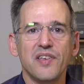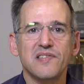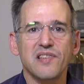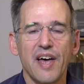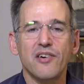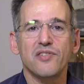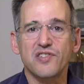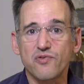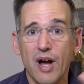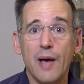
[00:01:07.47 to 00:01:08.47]
this letter
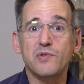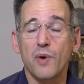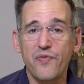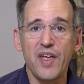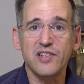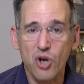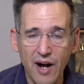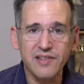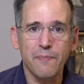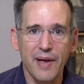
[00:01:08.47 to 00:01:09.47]
describes what they
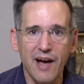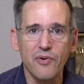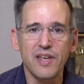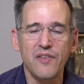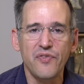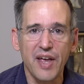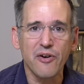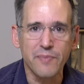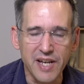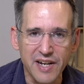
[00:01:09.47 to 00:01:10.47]
talked about in
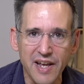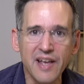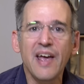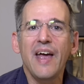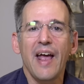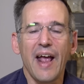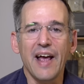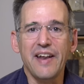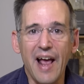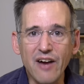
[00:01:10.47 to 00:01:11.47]
their meeting.
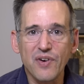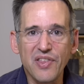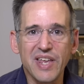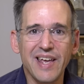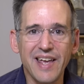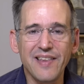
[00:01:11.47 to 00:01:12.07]
And everything